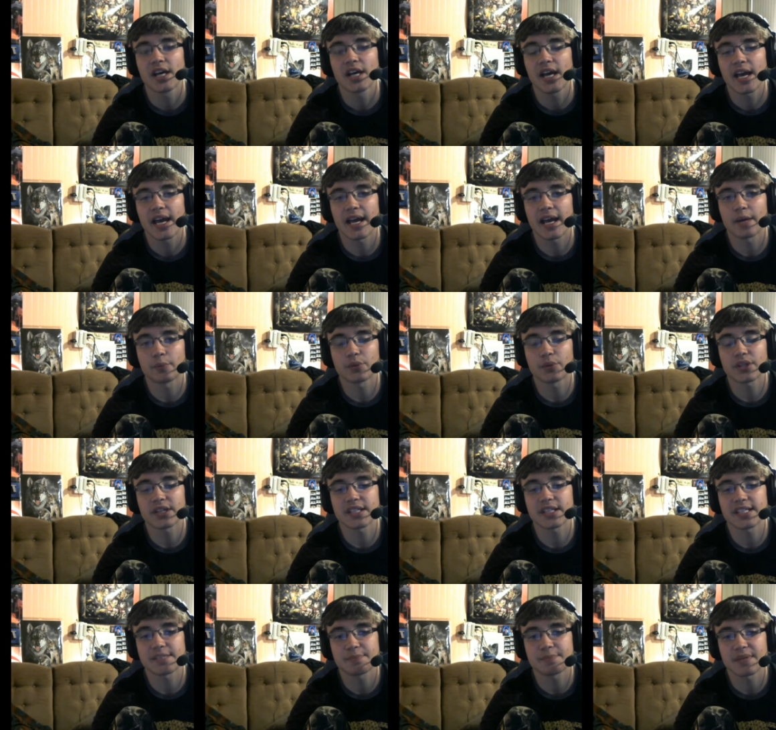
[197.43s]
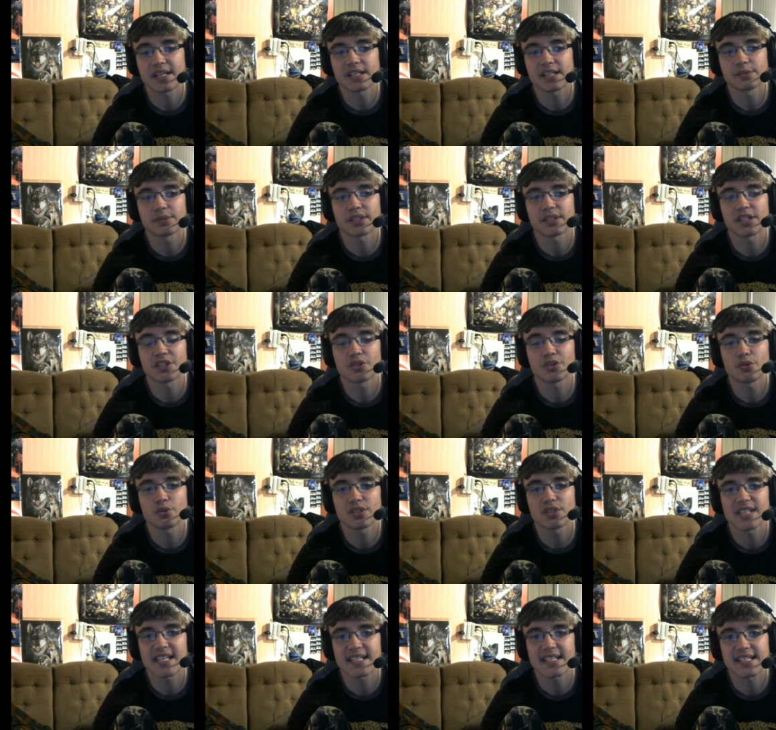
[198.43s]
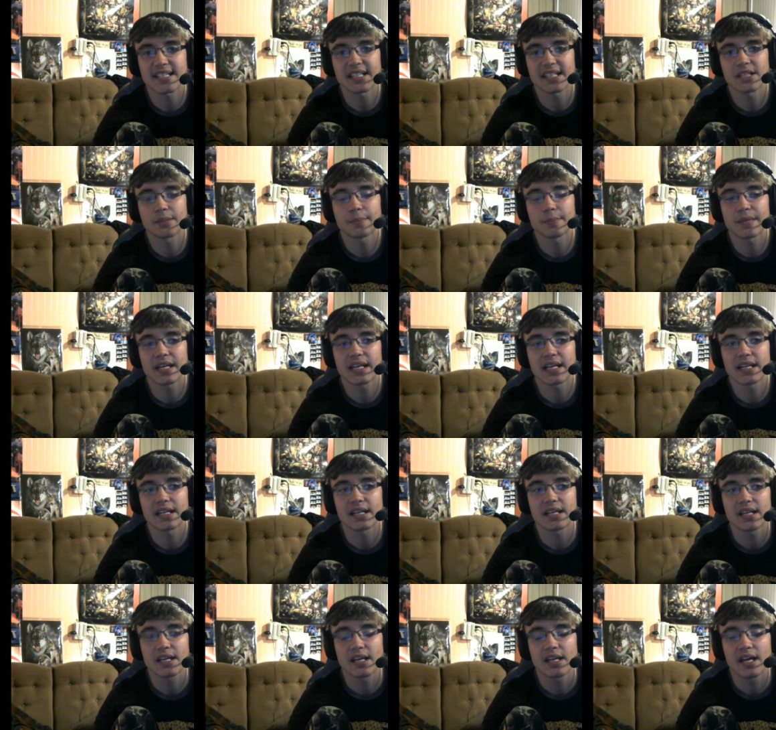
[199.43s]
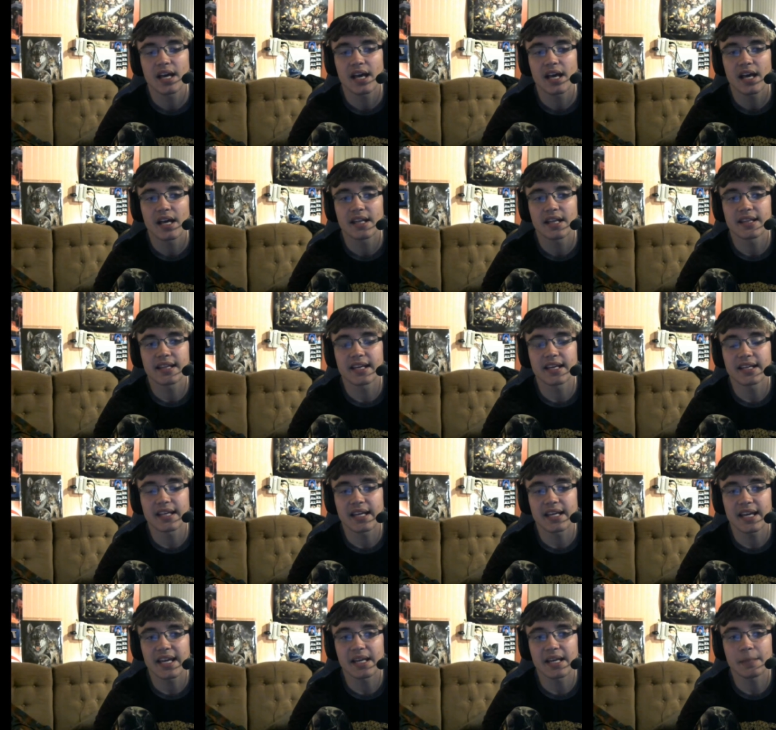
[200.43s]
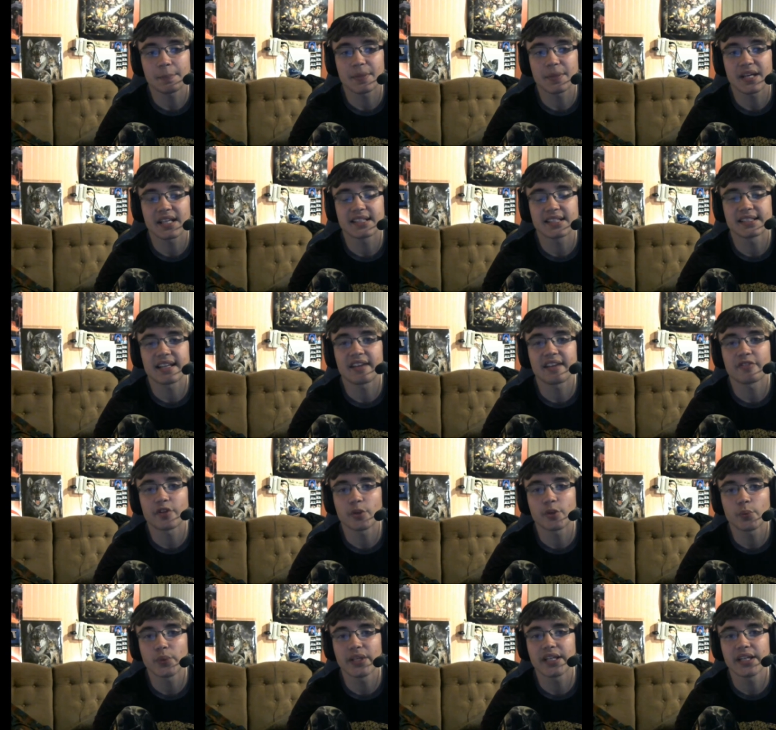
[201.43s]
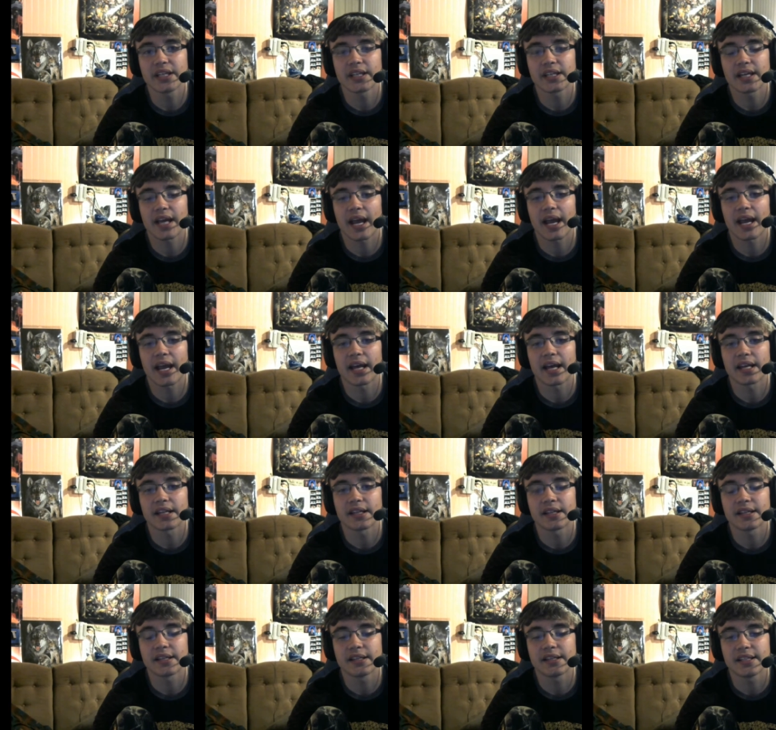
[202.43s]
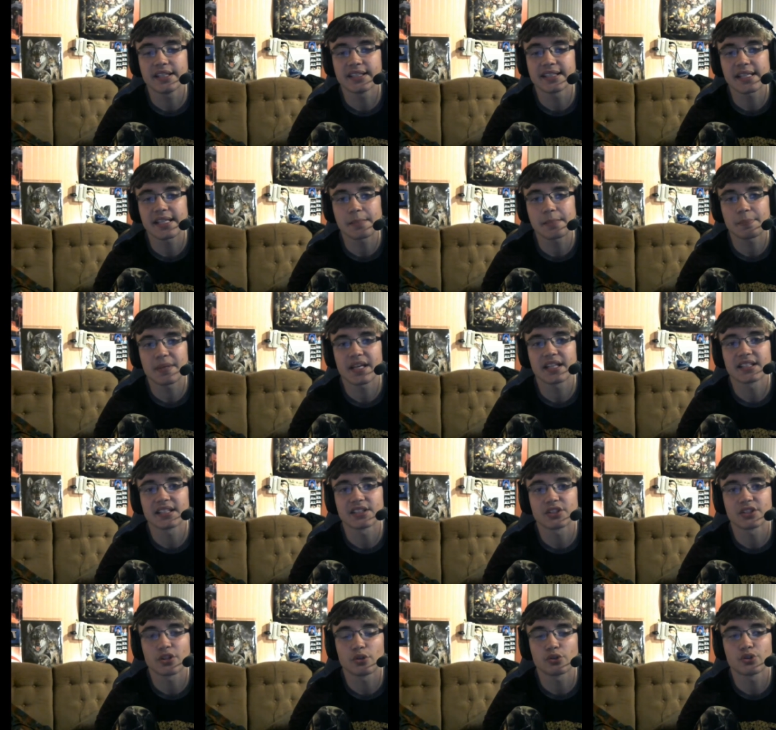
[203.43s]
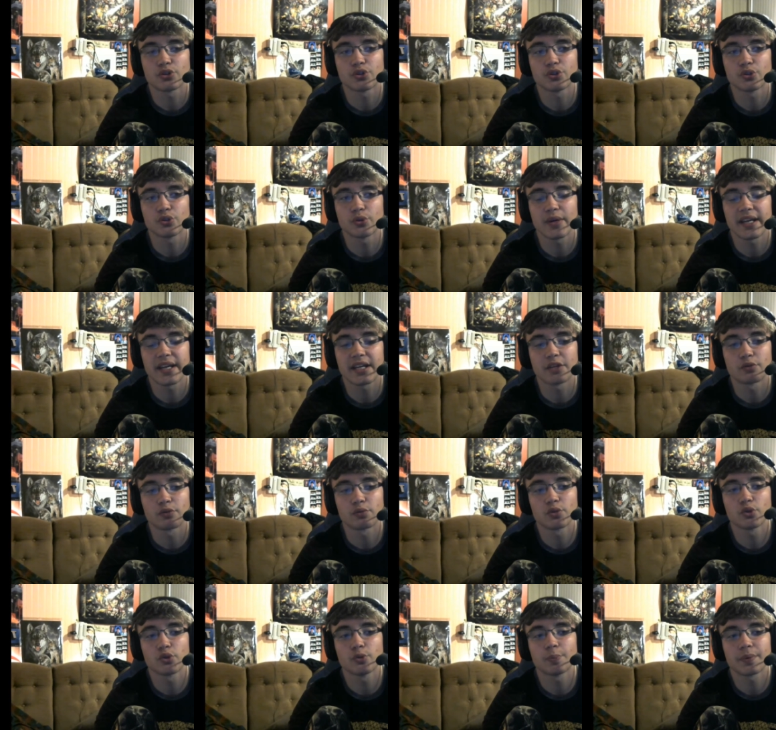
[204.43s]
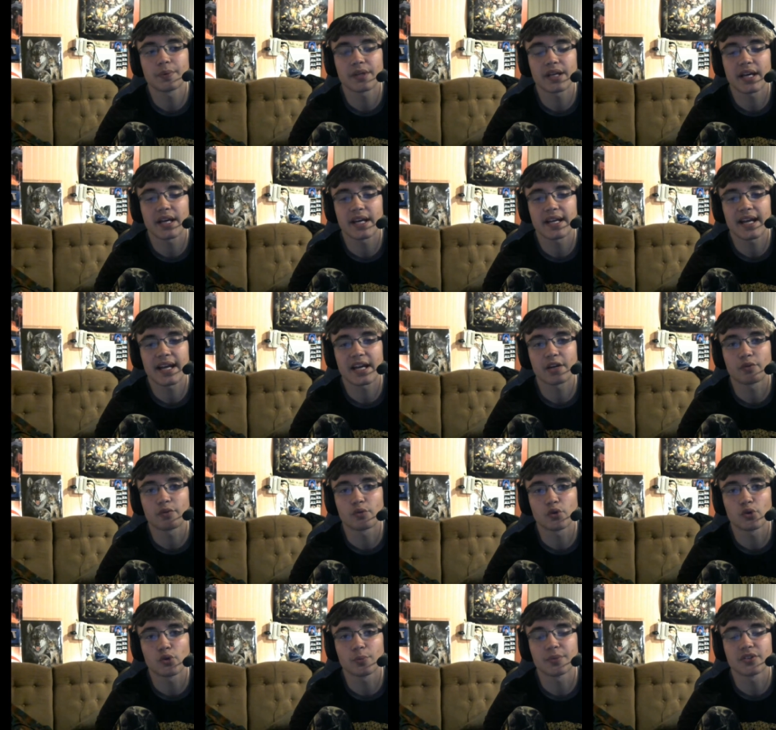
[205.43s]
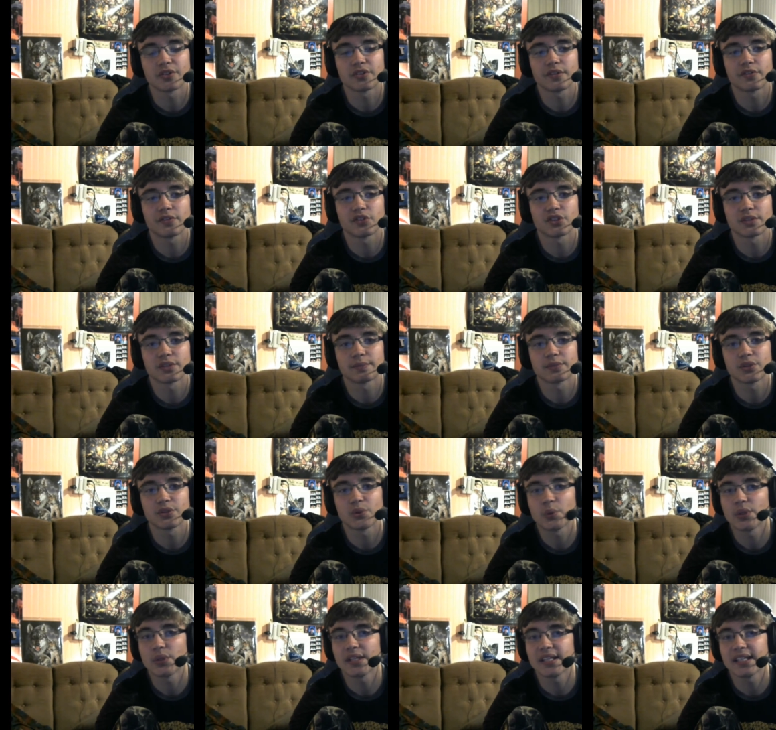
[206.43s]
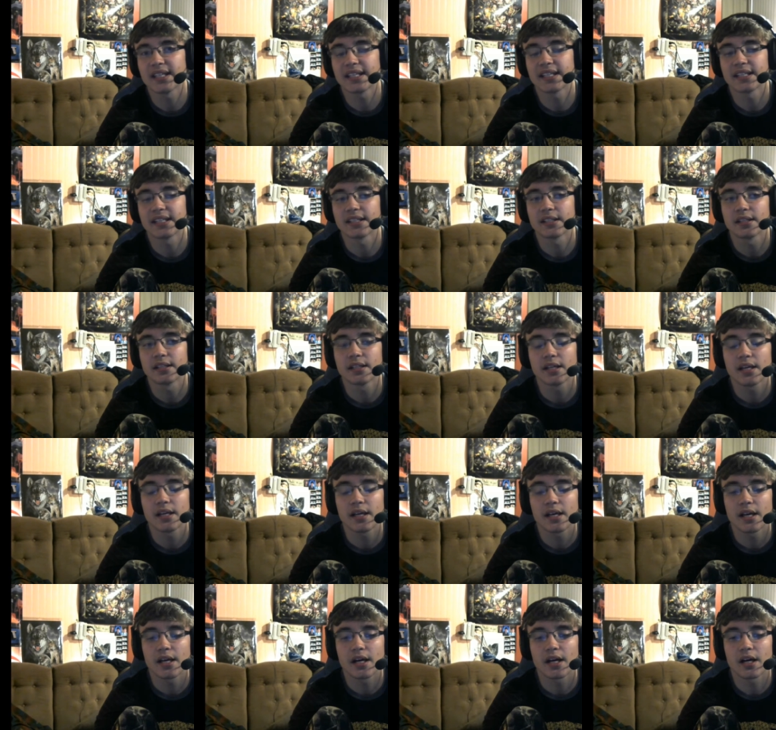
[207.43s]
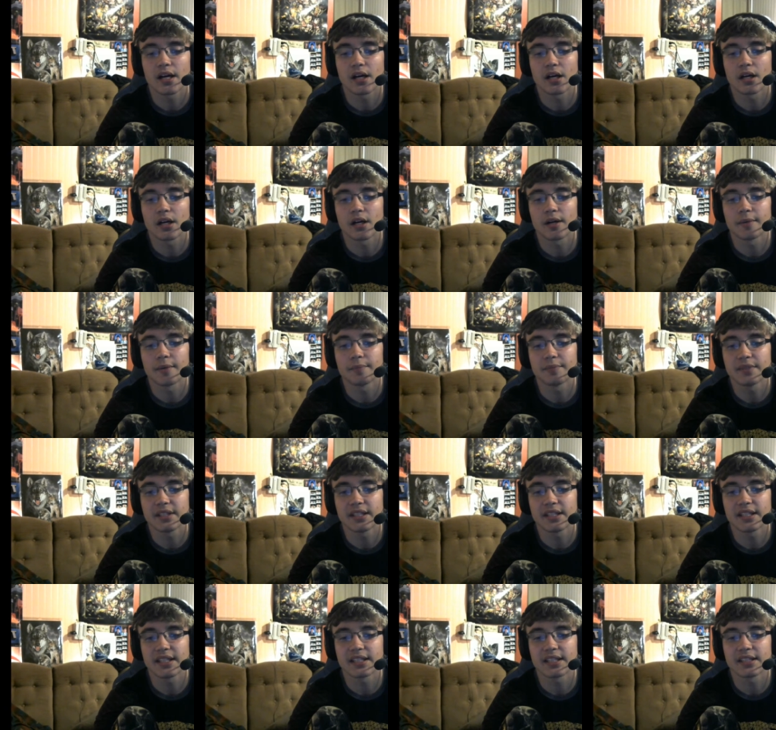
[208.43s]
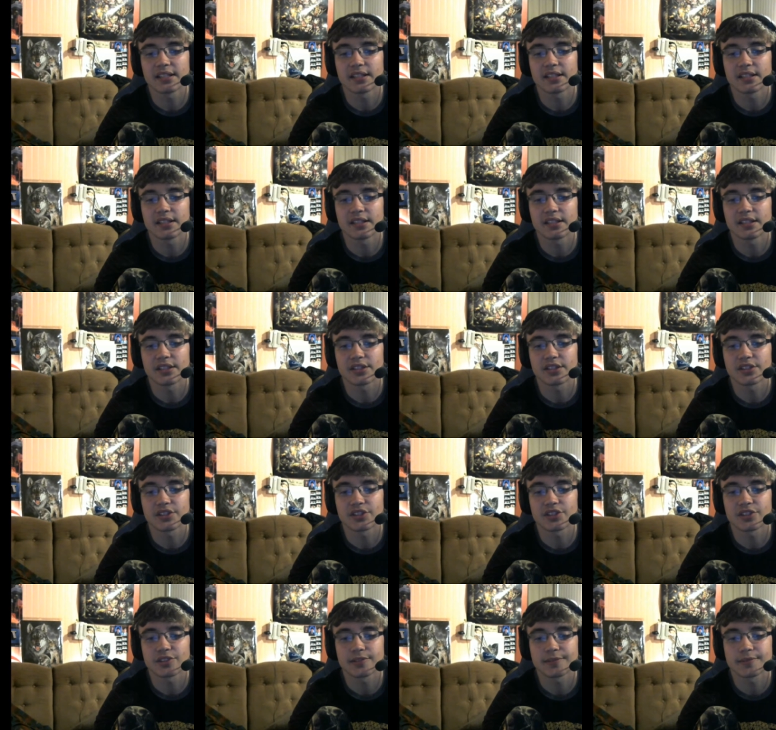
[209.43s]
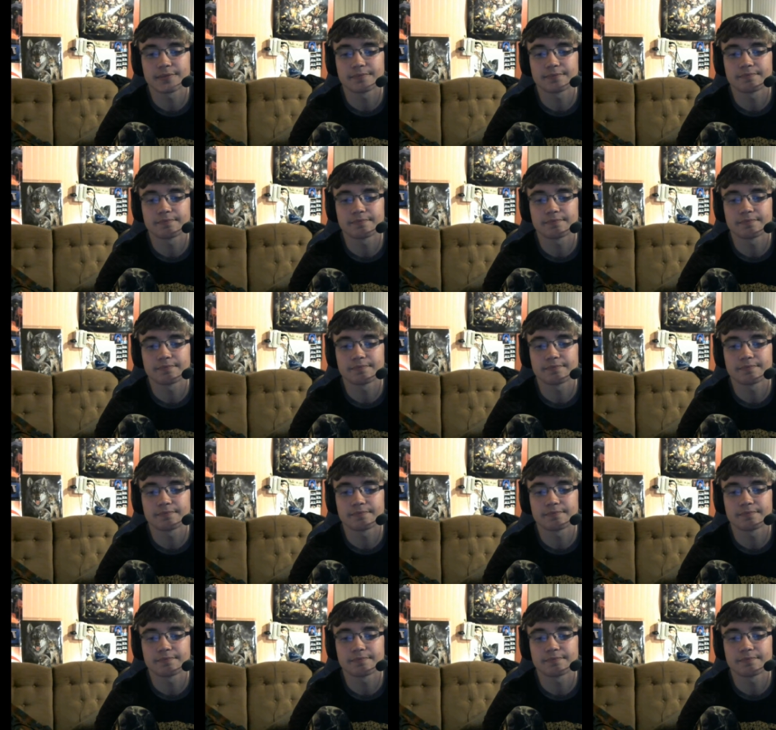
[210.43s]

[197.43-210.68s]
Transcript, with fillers: and with these pigs, what they do is they skin them, and they get eight pigs every week. And these eight pigs go to a group, and that group delivers them to Negan. Um, Negan is